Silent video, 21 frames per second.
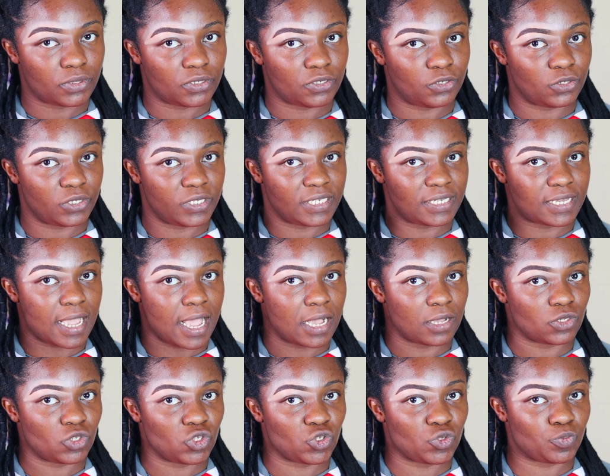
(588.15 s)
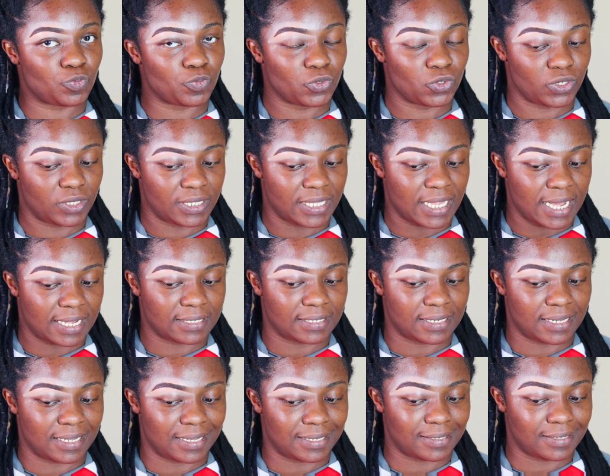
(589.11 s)
You see how smooth
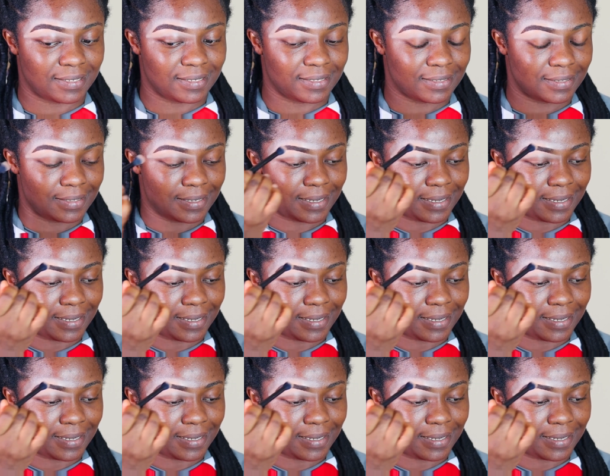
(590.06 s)
that is?